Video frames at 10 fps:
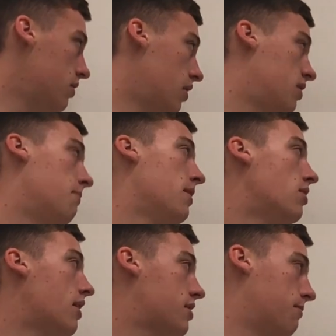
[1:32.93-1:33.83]
the middle
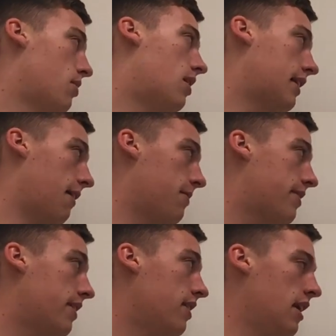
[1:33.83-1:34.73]
has to block
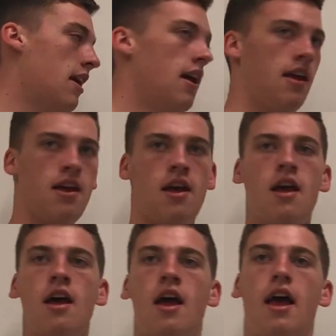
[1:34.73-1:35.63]
everything,
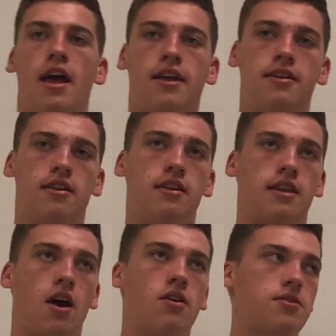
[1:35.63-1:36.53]
and
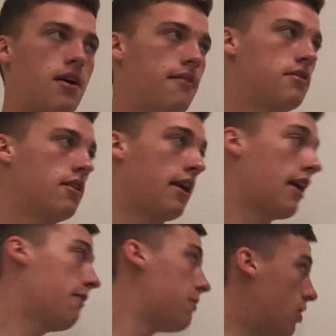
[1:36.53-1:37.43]
they also have to
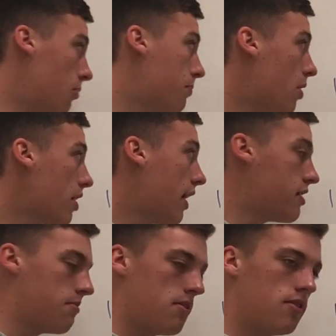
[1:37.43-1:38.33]
if you don't block
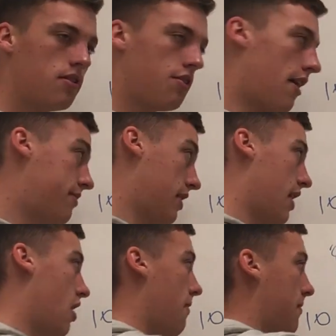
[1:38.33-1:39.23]
as a middle, you have to
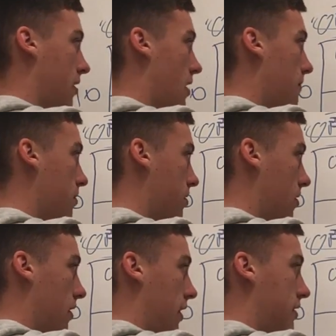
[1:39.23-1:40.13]
get off and cover.
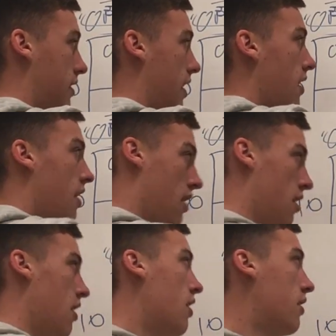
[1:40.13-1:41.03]
So let's say
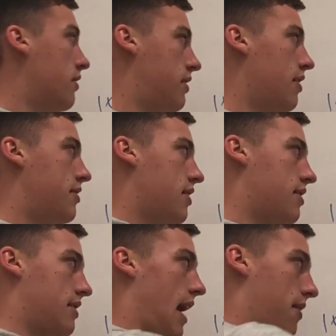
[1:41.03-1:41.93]
the setter sets
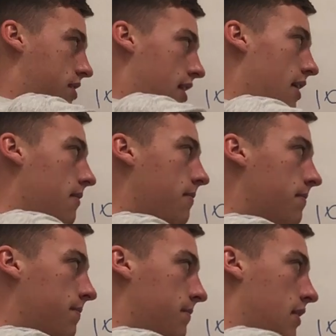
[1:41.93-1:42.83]
it
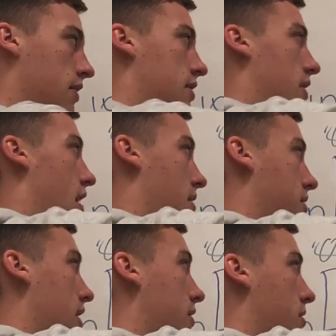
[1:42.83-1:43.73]
to their
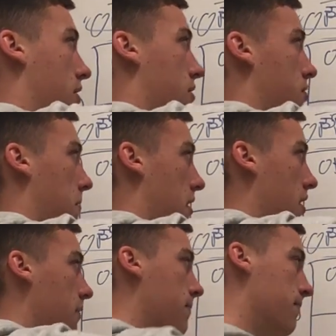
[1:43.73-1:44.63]
outside, so it goes over
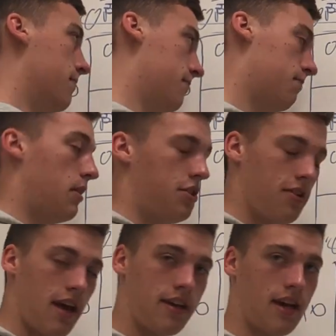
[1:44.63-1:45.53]
here, but you
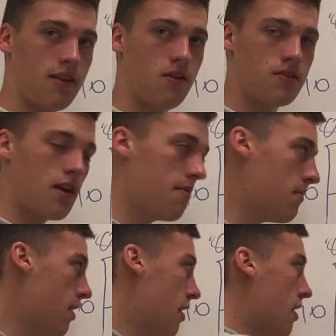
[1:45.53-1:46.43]
can't get there in
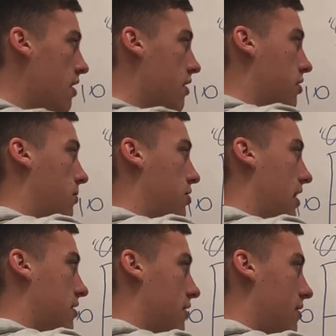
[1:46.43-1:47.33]
time. So what you
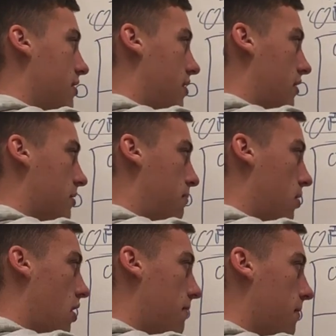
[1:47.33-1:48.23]
have to do is you have to
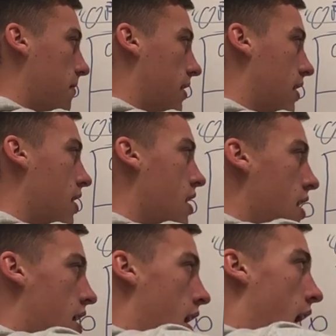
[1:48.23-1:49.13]
pull off over here
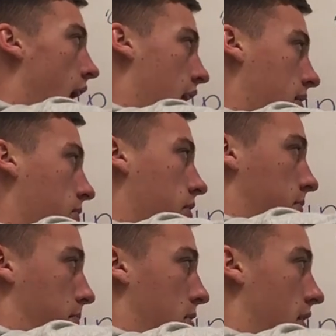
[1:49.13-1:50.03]

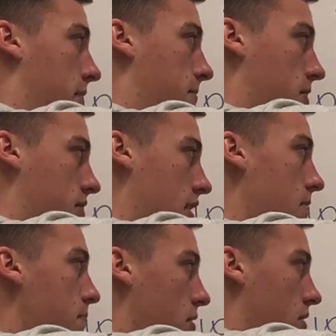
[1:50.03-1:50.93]
and be ready for a
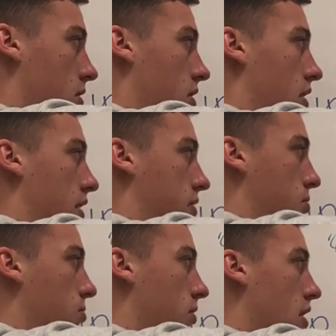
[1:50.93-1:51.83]
tip or a
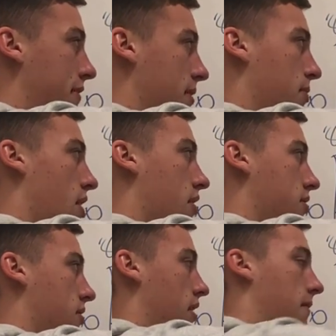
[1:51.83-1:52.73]
tool off the block.
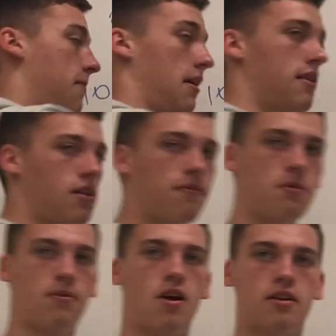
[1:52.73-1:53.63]
So if it hits off the
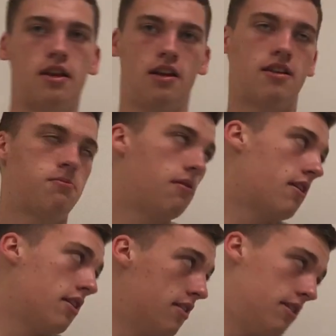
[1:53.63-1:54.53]
block, then you have to be
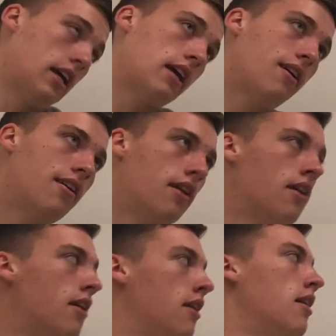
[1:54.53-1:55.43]
ready to dig it
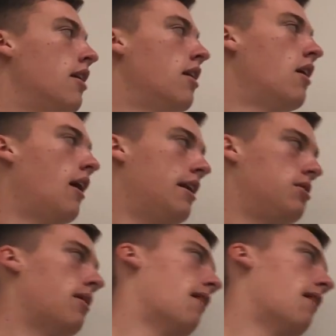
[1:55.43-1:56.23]
and do